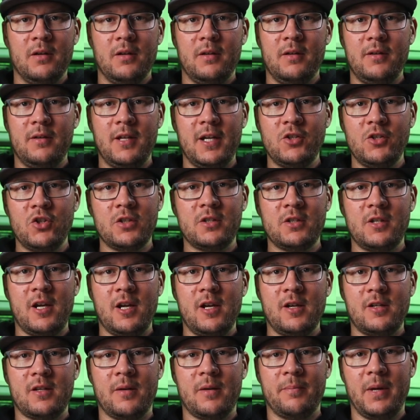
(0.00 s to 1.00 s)
They just
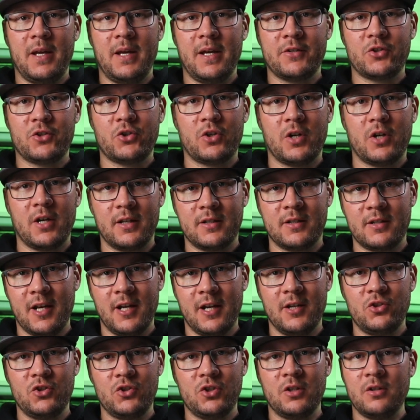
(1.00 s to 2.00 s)
take some extra
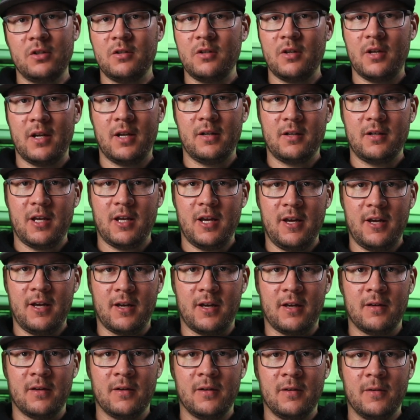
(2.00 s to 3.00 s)
attention and
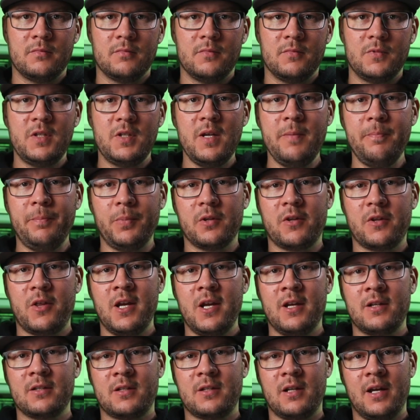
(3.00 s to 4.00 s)
care. Simple
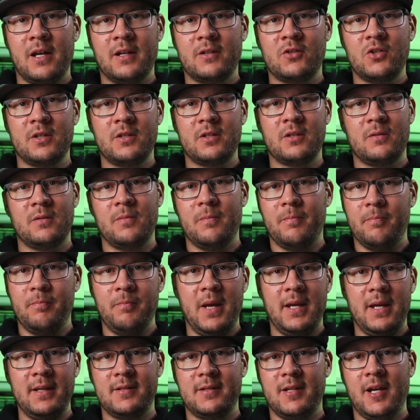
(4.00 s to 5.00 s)
things like just
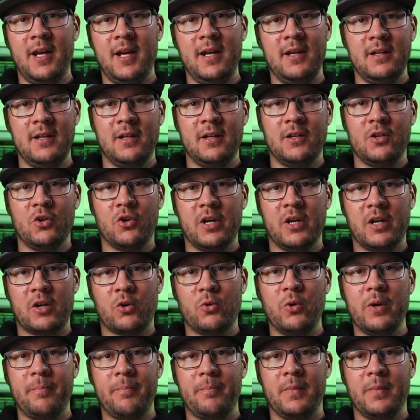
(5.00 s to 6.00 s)
maintaining your
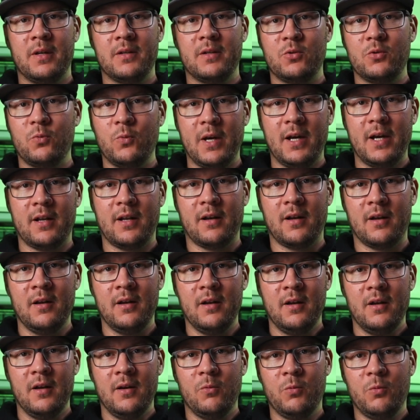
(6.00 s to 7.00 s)
equipment well,
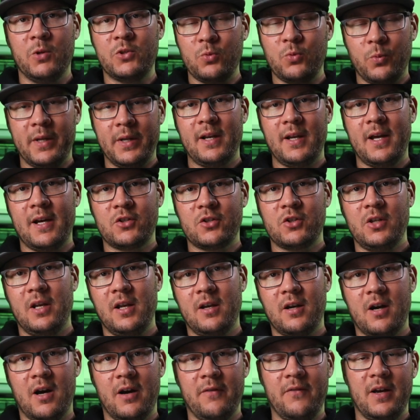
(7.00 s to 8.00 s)
which we'll actually
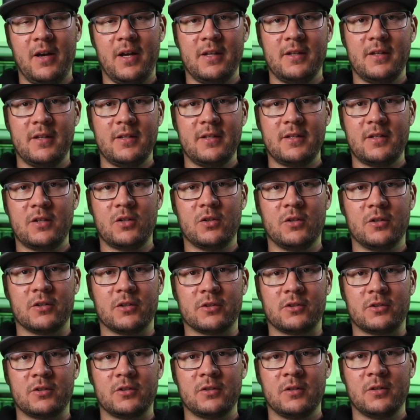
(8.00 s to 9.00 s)
cover in this
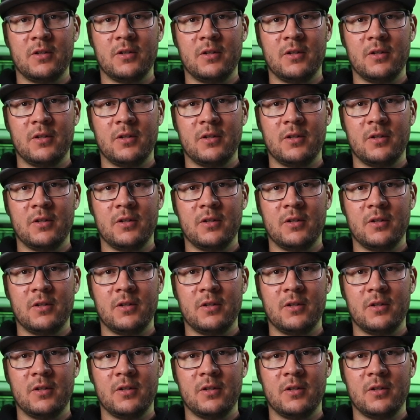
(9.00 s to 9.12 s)
course.